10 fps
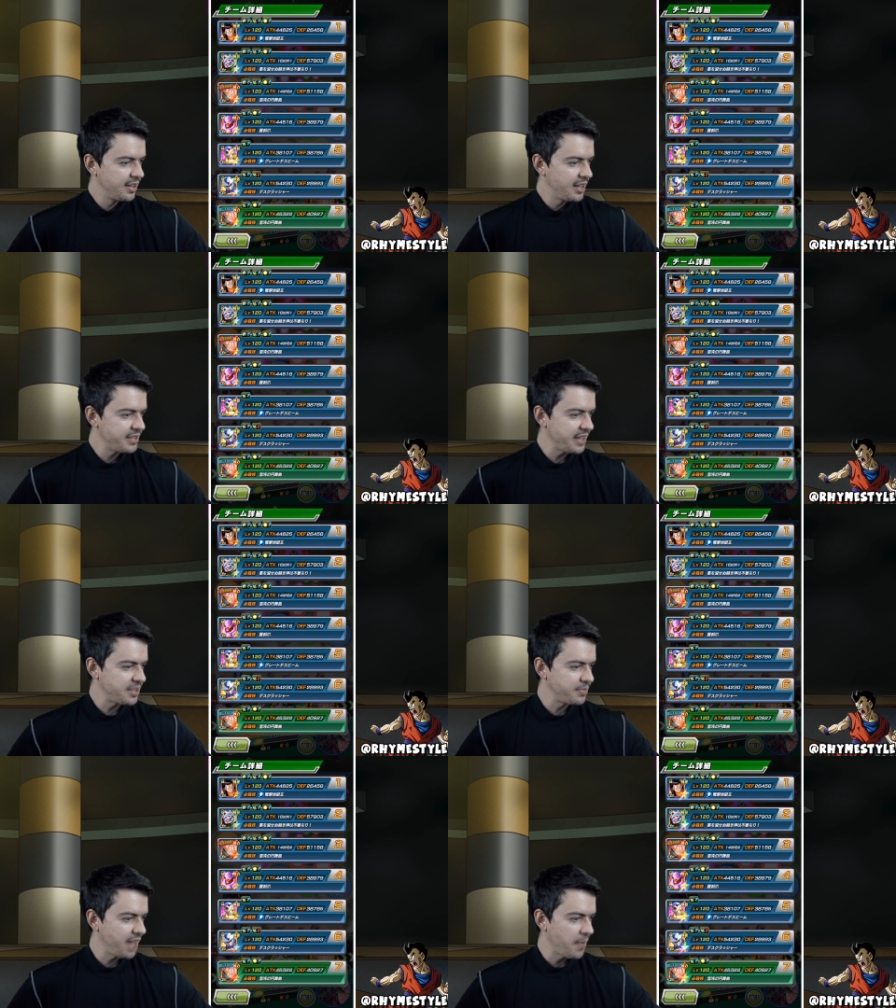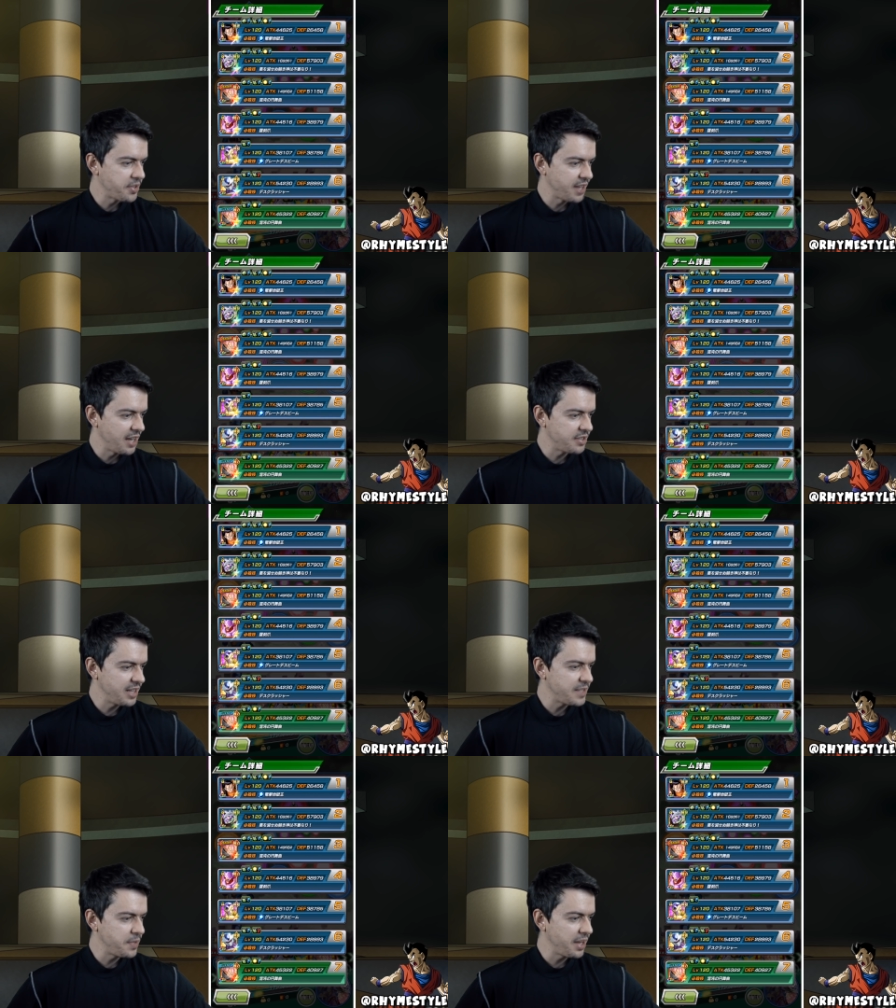Let's get some damage there. Let's,
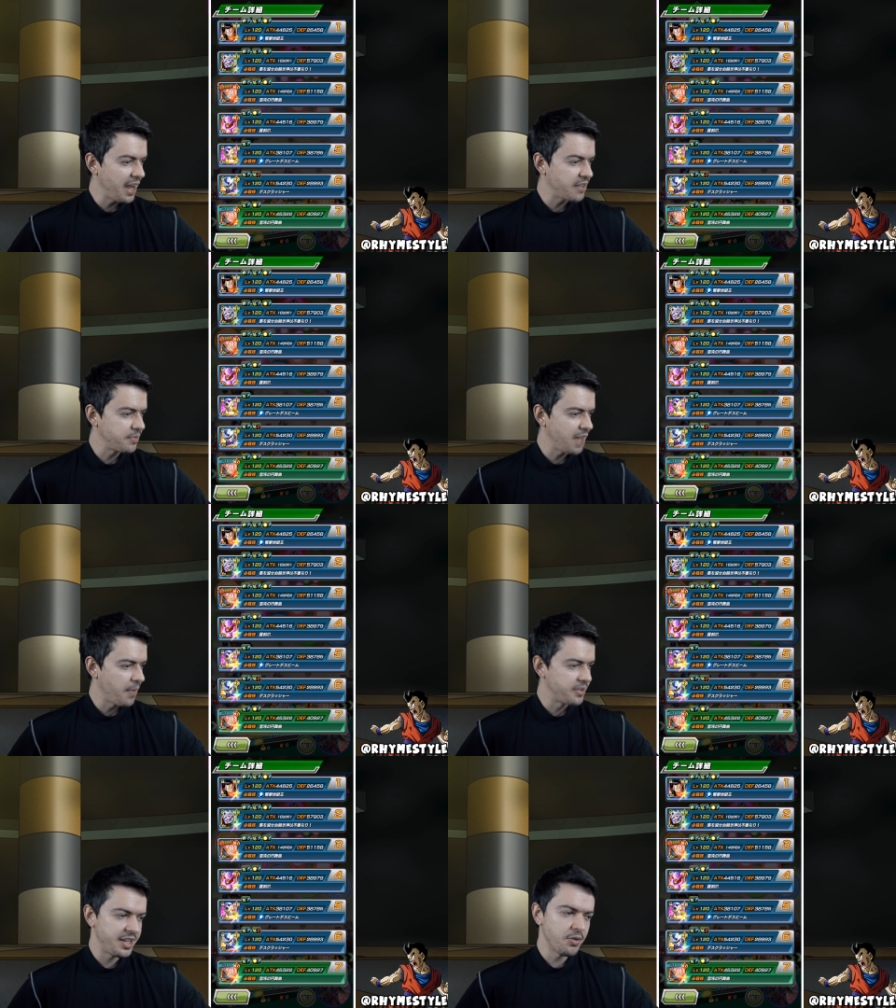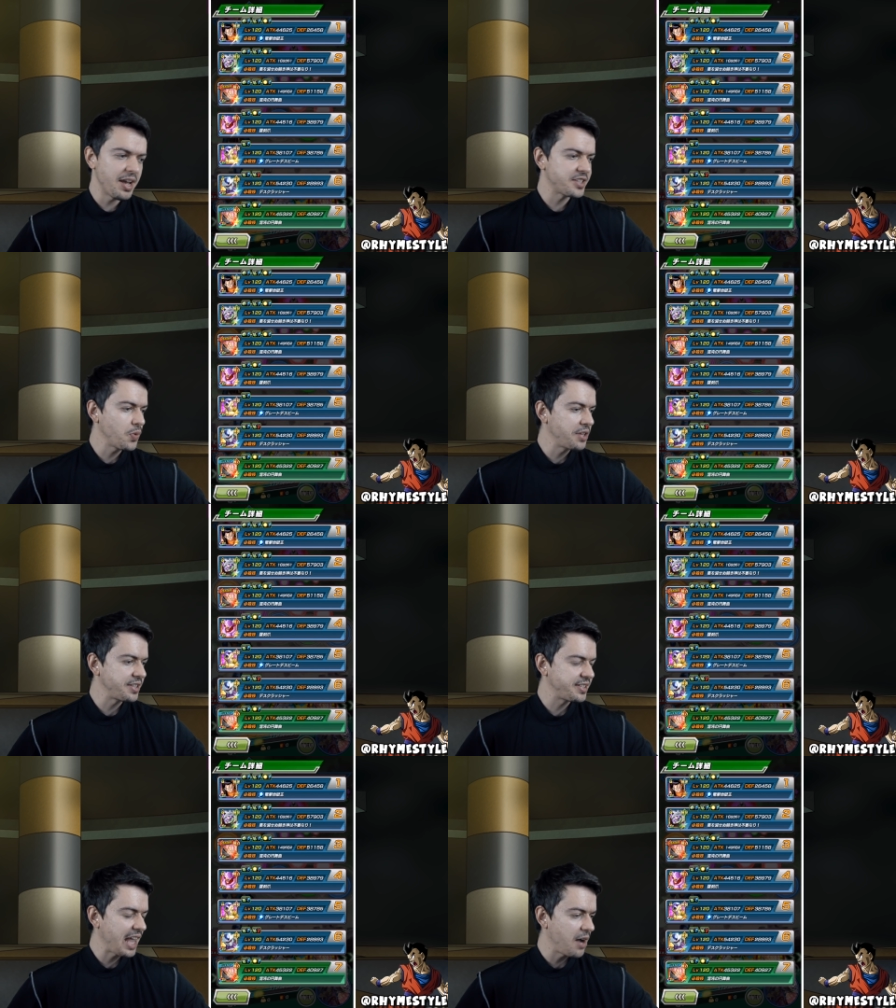let's mitigate some damage. He only has
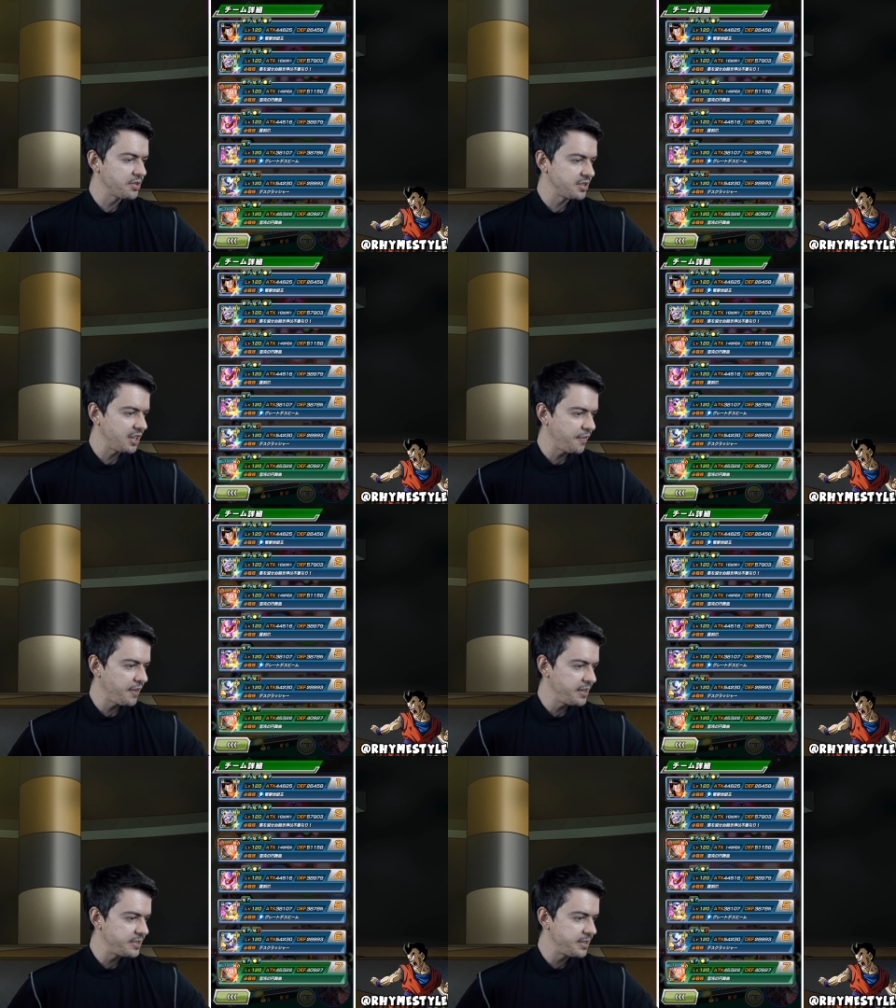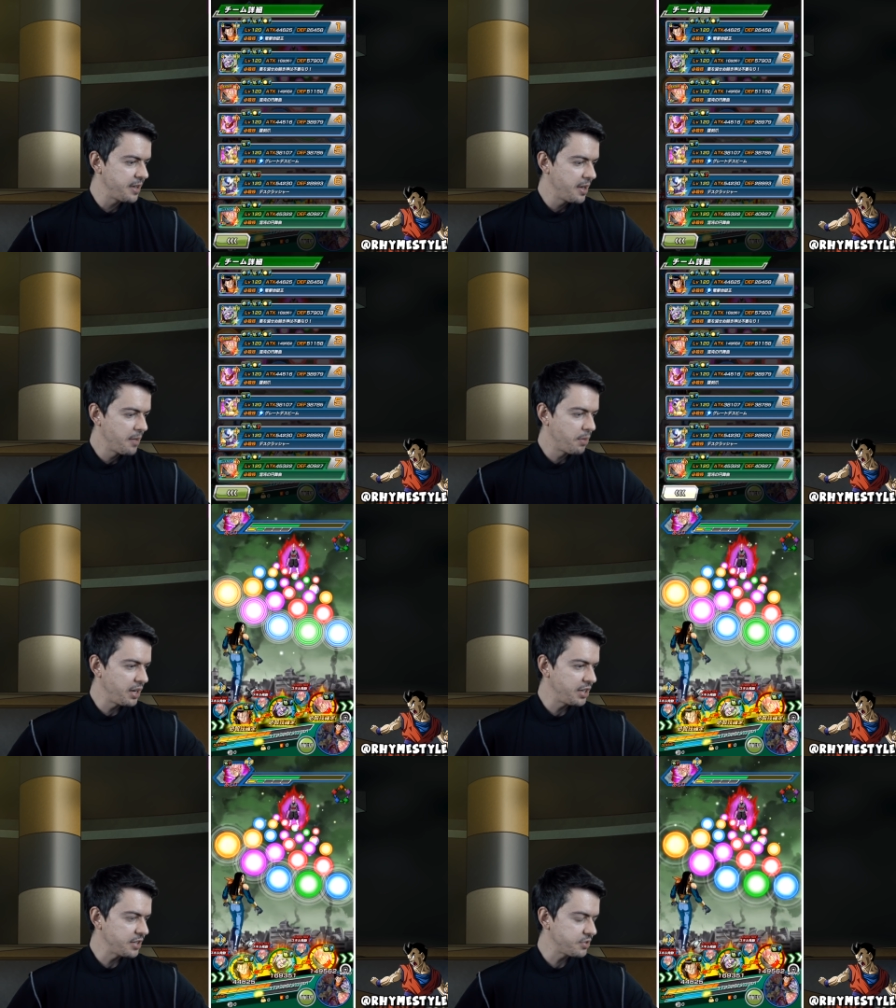26,000 defense, but
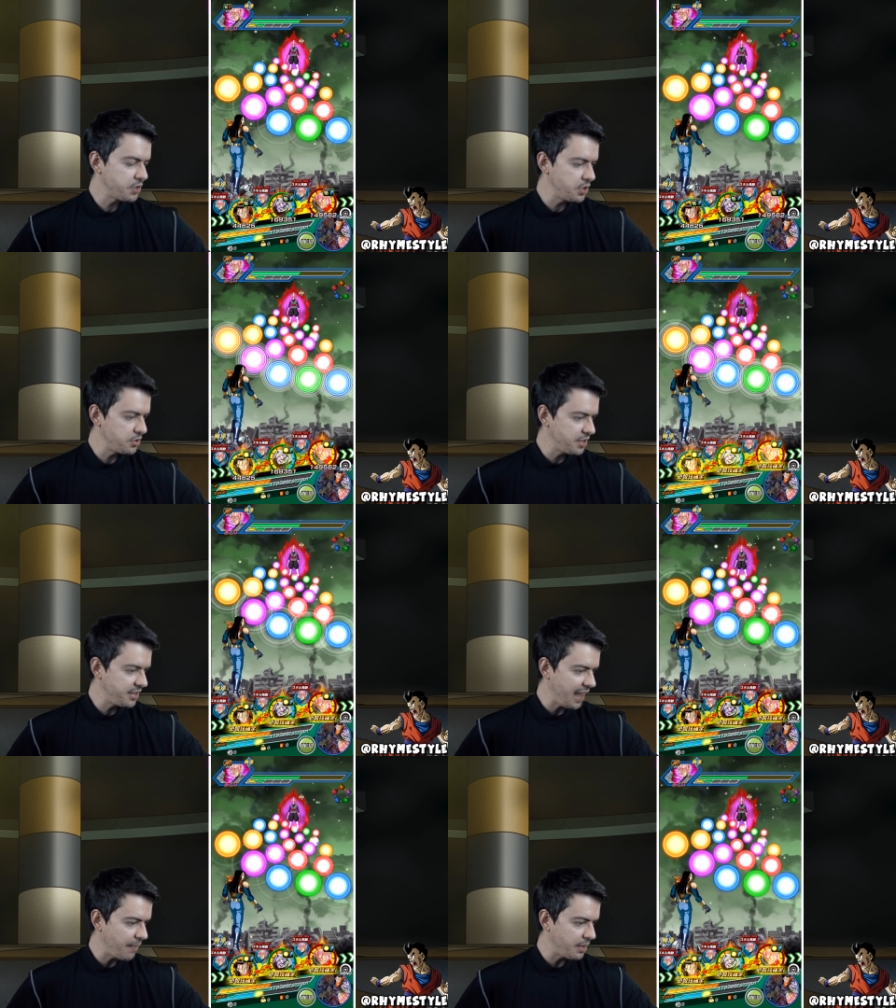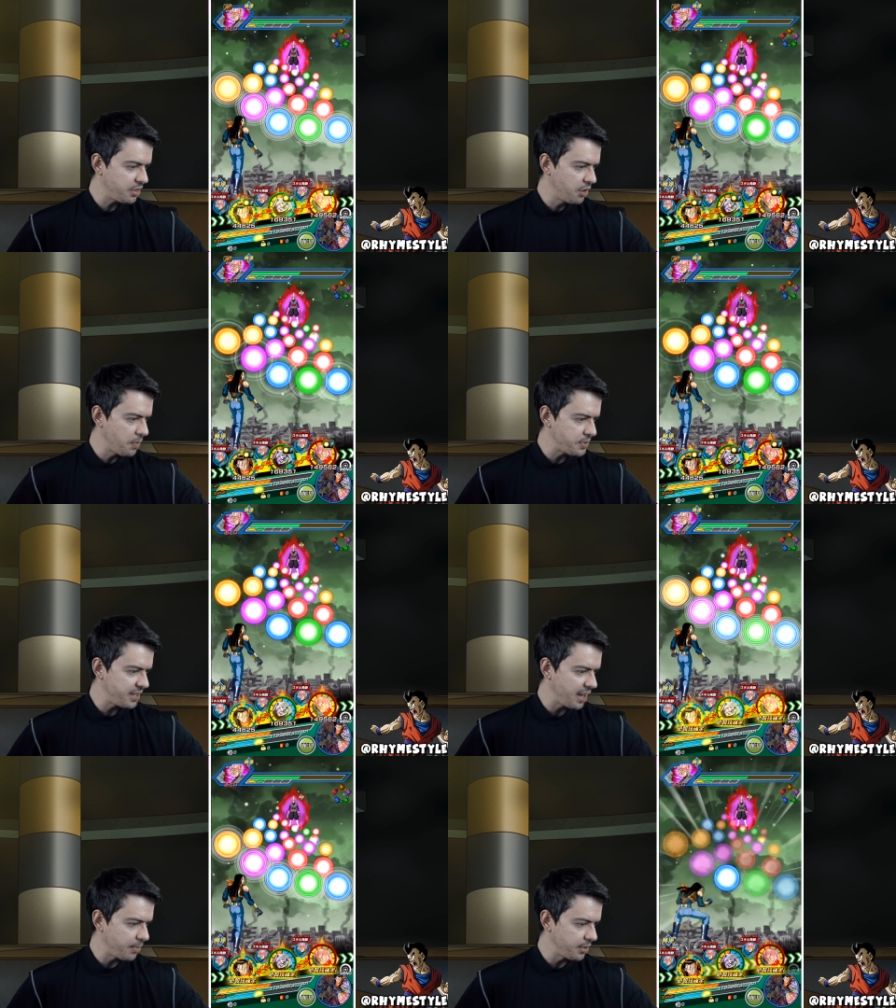he does reduce the attack by
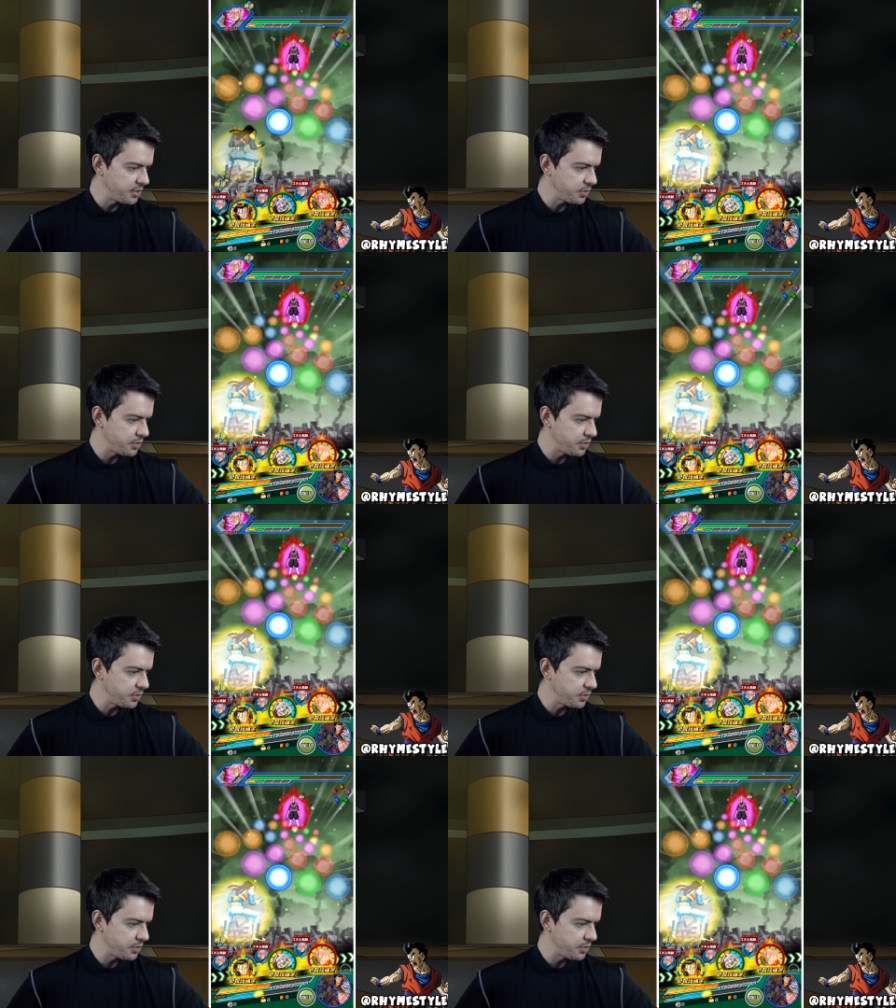30%, I believe.